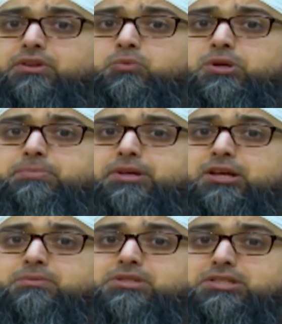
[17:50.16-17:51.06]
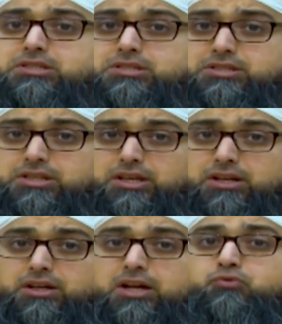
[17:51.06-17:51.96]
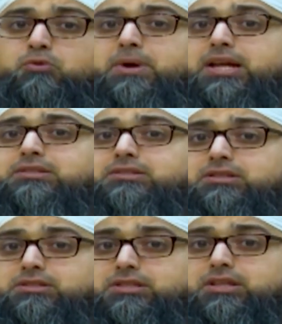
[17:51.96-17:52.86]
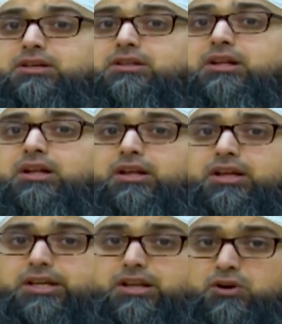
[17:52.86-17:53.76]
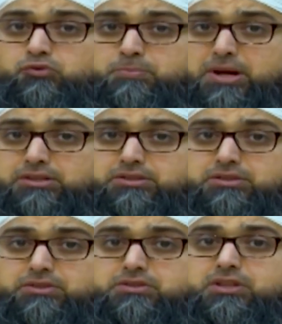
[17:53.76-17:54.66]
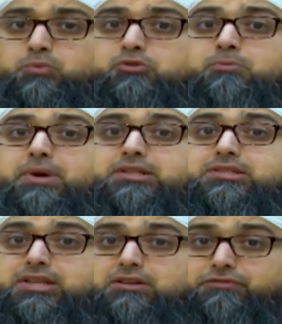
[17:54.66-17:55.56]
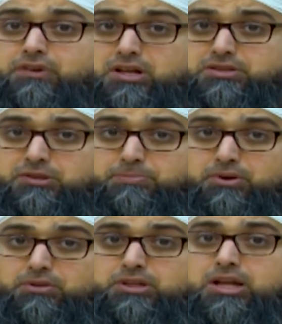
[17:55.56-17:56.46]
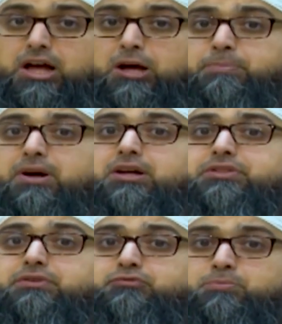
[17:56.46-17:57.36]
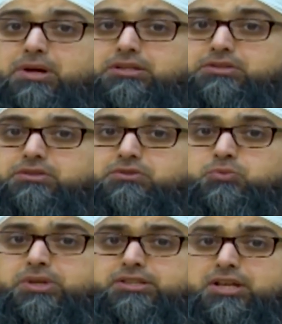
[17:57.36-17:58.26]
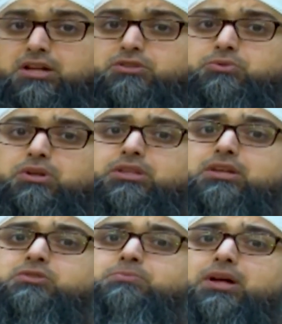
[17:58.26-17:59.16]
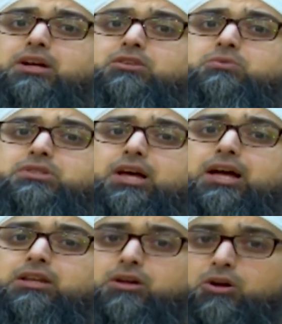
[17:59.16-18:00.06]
that we become sincere and remain sincere in our repentance, that we remain steadfast upon a path of repentance. We turn to Allah subhanahu wa ta'ala